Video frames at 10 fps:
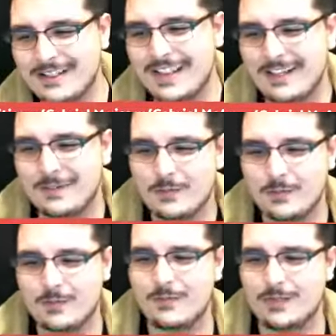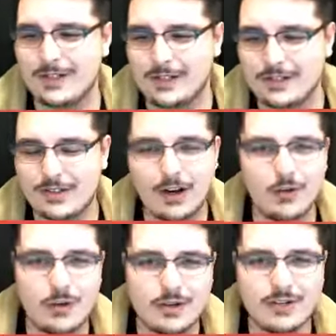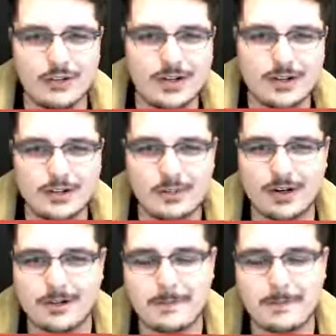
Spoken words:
that Star Wars question mark.